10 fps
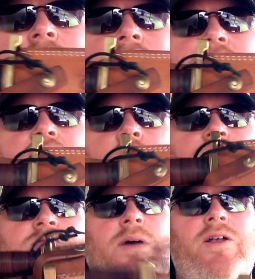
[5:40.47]

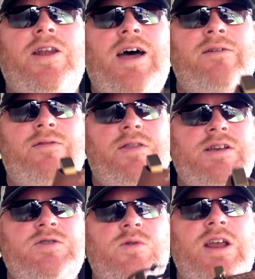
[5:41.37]
George Bell knife.
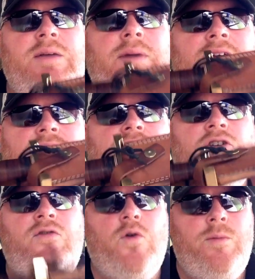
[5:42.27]
This one he made
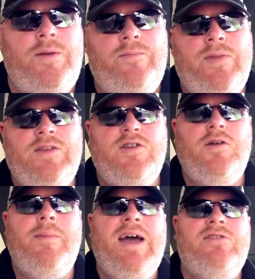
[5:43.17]
just for me. It's a
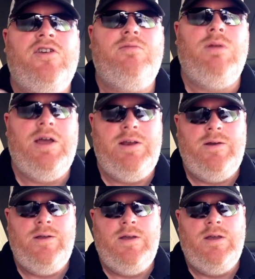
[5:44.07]
Damascus blade
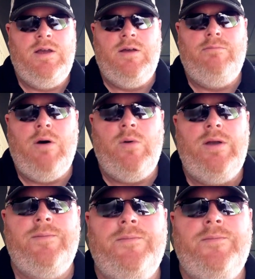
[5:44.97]
Bowie.